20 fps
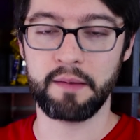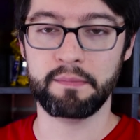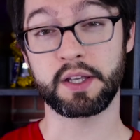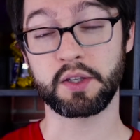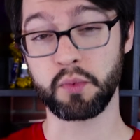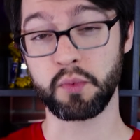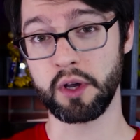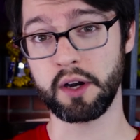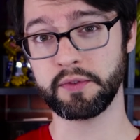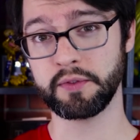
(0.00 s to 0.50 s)

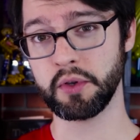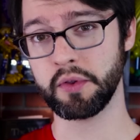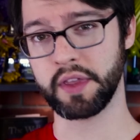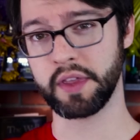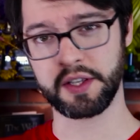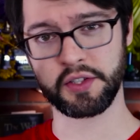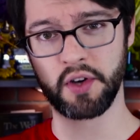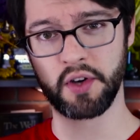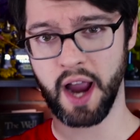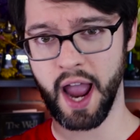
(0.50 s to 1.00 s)
Because one of two
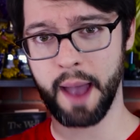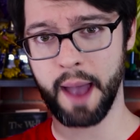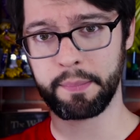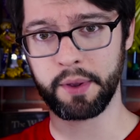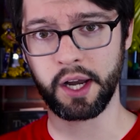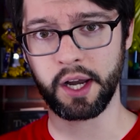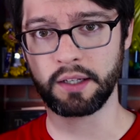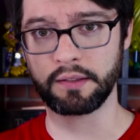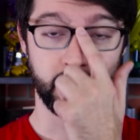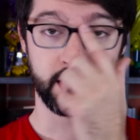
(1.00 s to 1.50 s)
things are
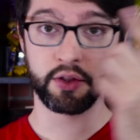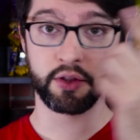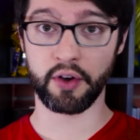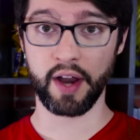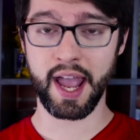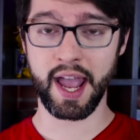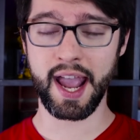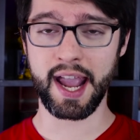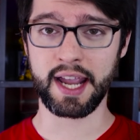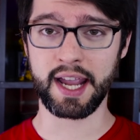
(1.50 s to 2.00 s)
happening.
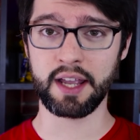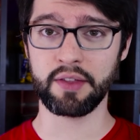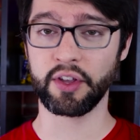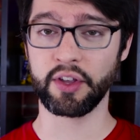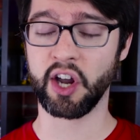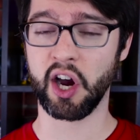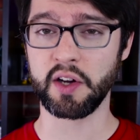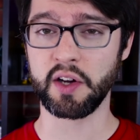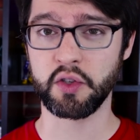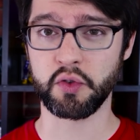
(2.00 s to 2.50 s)
Either A, the
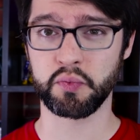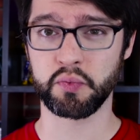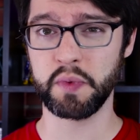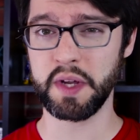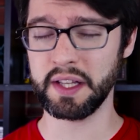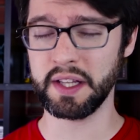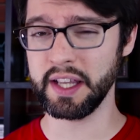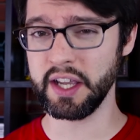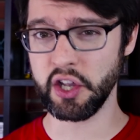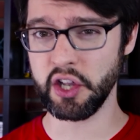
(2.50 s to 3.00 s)
card's
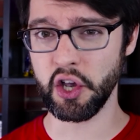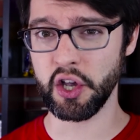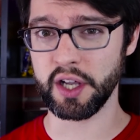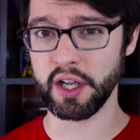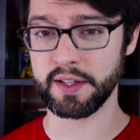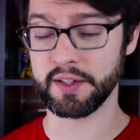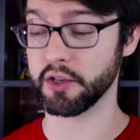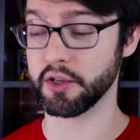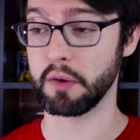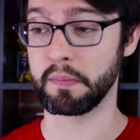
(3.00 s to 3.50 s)
really
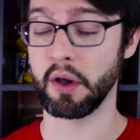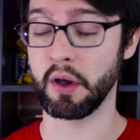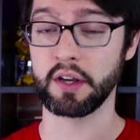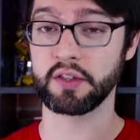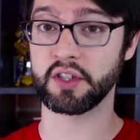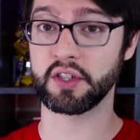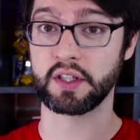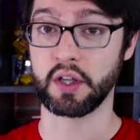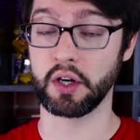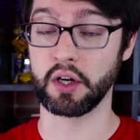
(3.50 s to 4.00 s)
good, so your
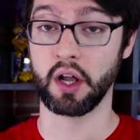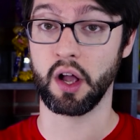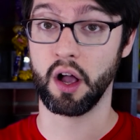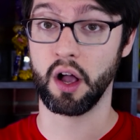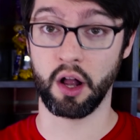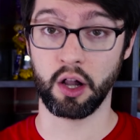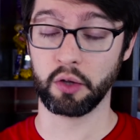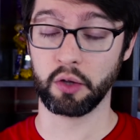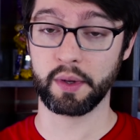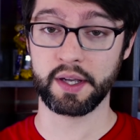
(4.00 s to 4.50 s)
opponent's just going to
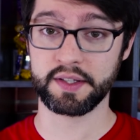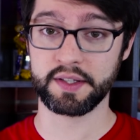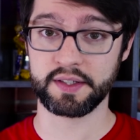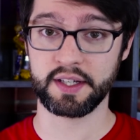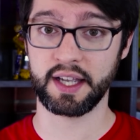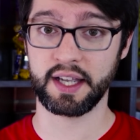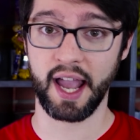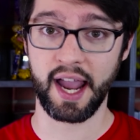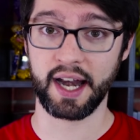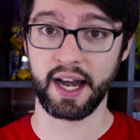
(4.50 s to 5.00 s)
always
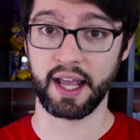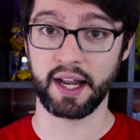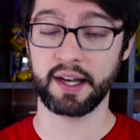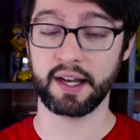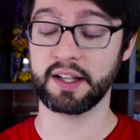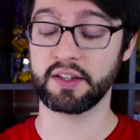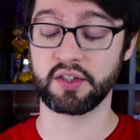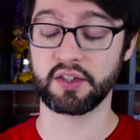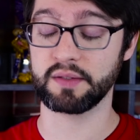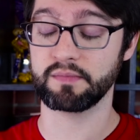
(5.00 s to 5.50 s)
negate it.
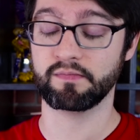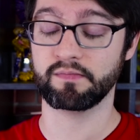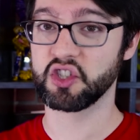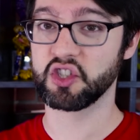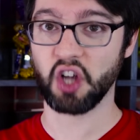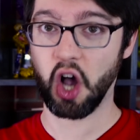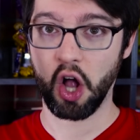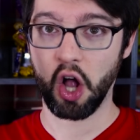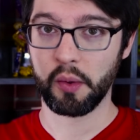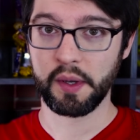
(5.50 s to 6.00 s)
It's
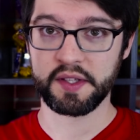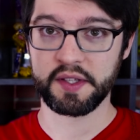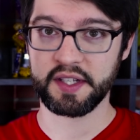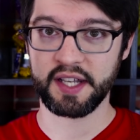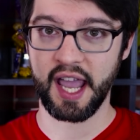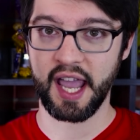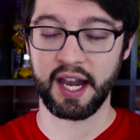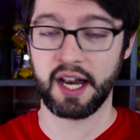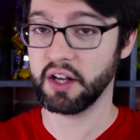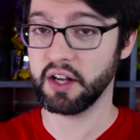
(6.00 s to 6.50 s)
just always
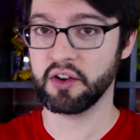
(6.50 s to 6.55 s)
negate it.